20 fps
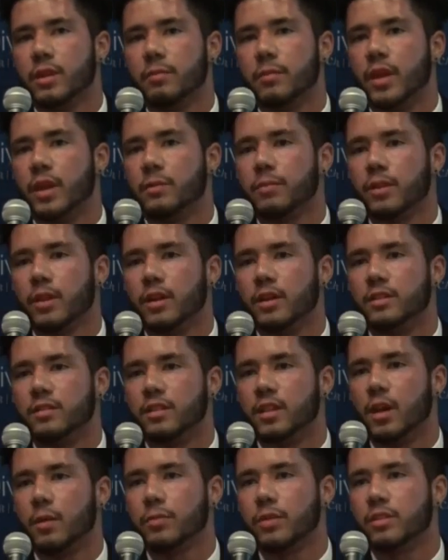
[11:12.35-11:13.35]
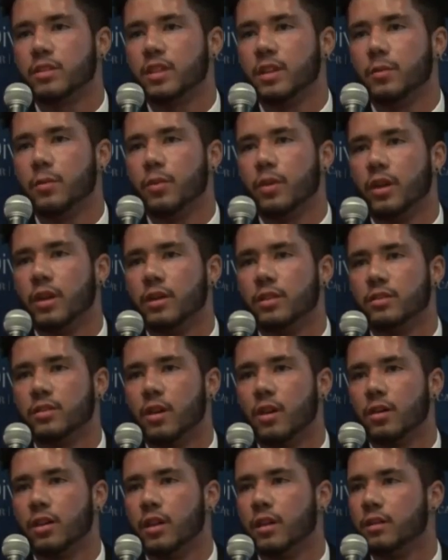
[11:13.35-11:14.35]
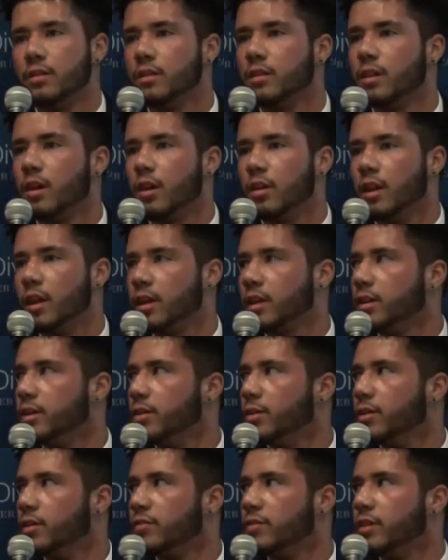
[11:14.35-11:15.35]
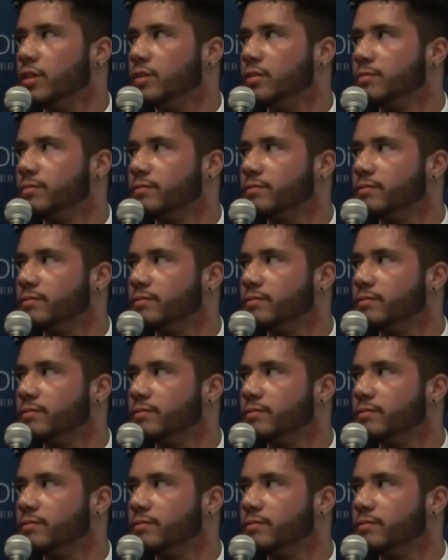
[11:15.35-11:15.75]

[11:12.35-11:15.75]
make plays and help the team win is all that I can do on the field.